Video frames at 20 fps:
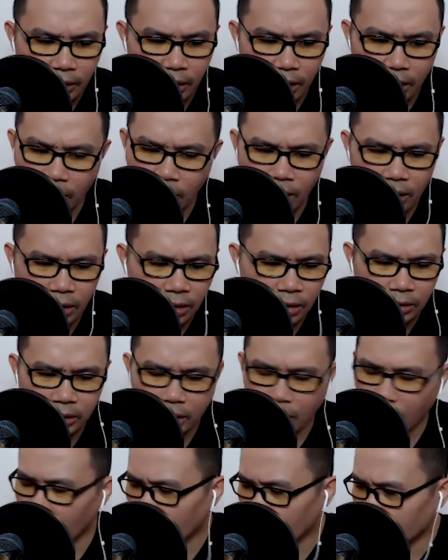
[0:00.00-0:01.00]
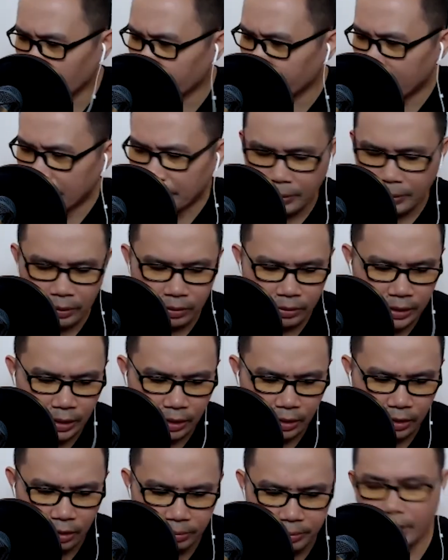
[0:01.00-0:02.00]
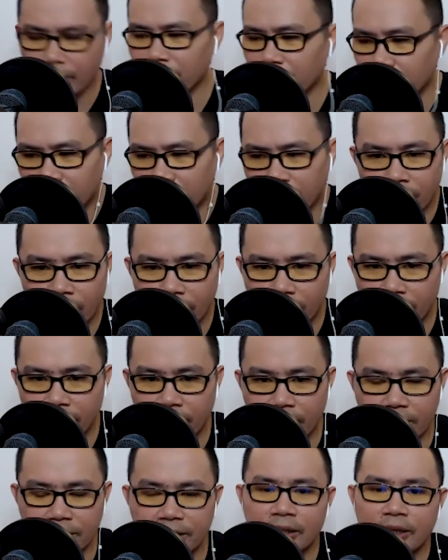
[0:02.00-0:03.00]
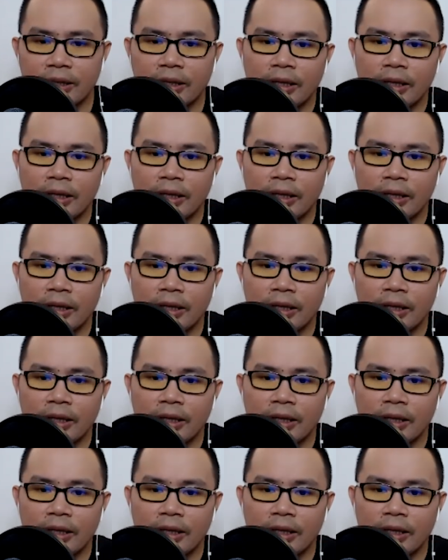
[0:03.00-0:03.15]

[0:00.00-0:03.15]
oh no, people look down on me, people look at this.